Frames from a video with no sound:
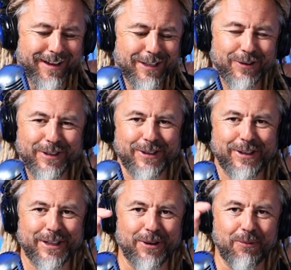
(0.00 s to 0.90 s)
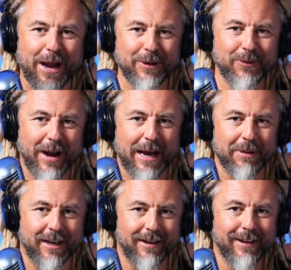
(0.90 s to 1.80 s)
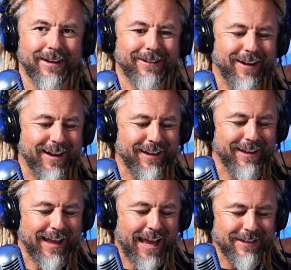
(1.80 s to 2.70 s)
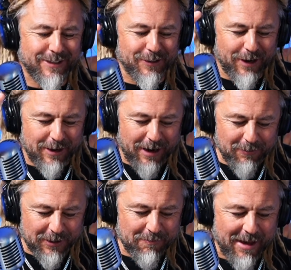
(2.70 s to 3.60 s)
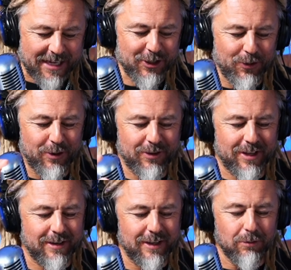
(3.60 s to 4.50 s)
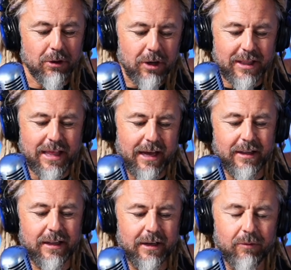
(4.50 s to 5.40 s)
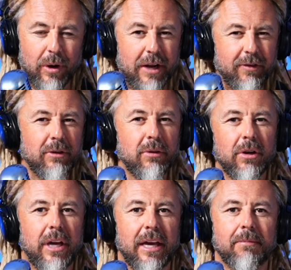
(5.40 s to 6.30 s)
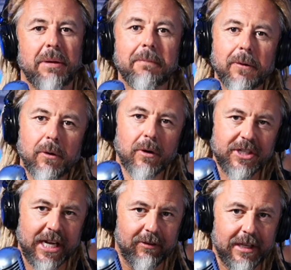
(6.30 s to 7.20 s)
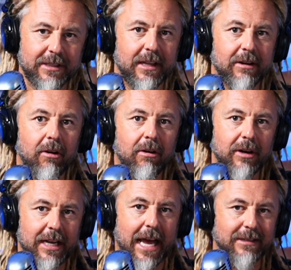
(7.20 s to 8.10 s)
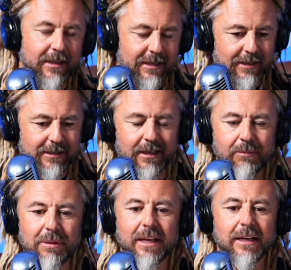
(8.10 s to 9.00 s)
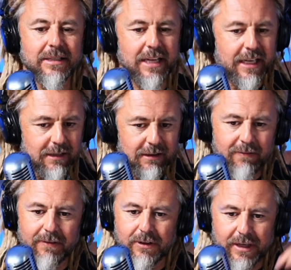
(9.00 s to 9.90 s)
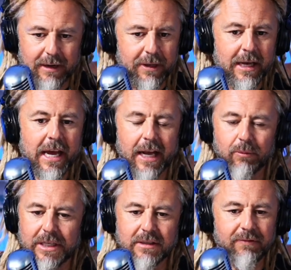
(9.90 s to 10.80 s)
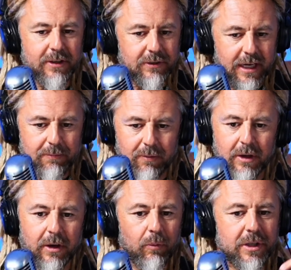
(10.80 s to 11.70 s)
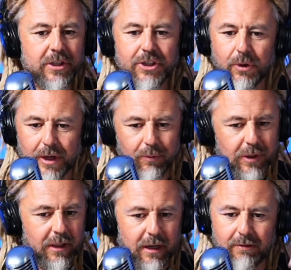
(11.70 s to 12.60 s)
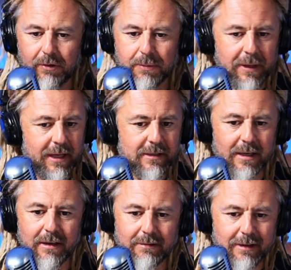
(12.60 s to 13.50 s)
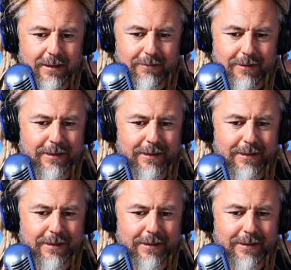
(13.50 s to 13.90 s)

So it's a round robin, right? And so I would make sure that you look at that. And whenever you look at people who are generous, their heart has the tendency to be continually filled up. And when it's filled up with joy, with love, with peace, and it